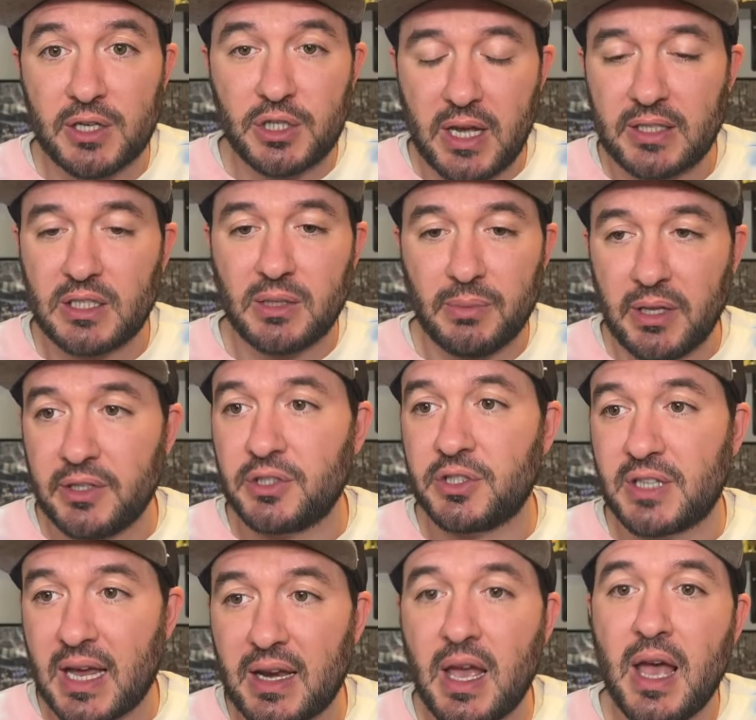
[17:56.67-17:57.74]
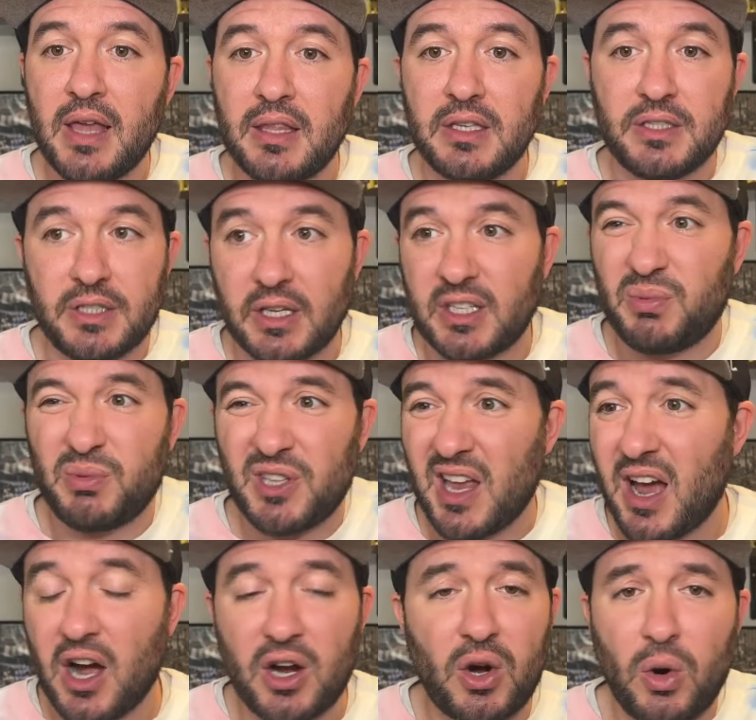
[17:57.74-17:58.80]
chance that the Blazers get the
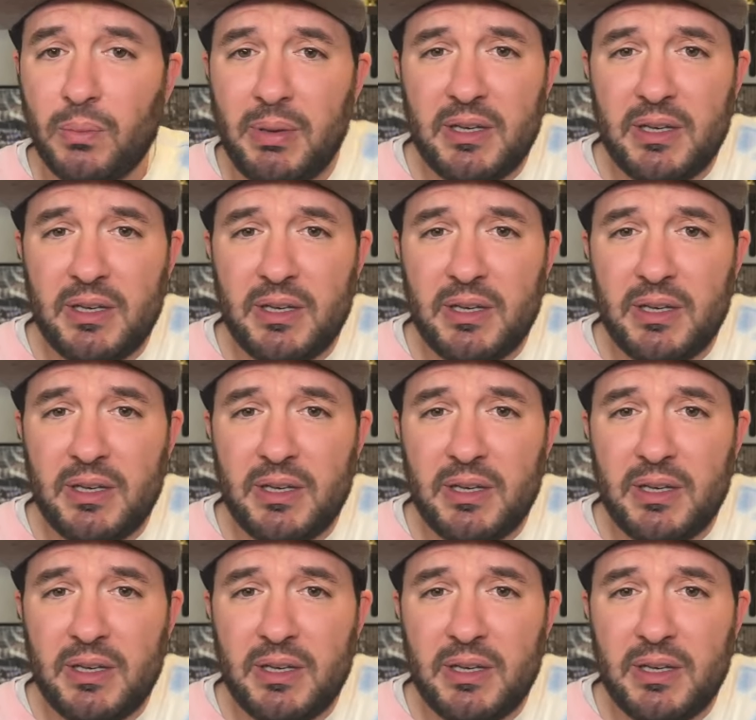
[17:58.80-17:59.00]
6%.